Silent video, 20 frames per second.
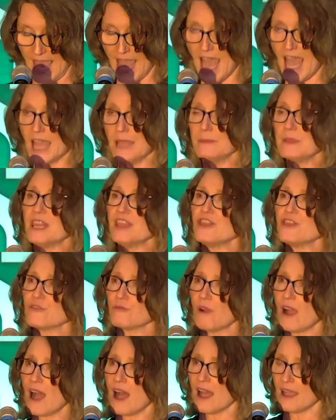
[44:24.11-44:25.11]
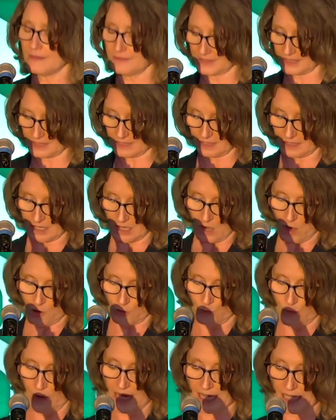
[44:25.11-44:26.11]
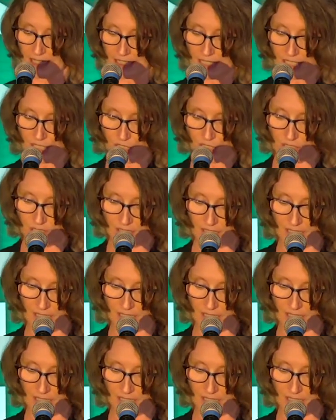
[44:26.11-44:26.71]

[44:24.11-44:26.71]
Haman thrives on recognition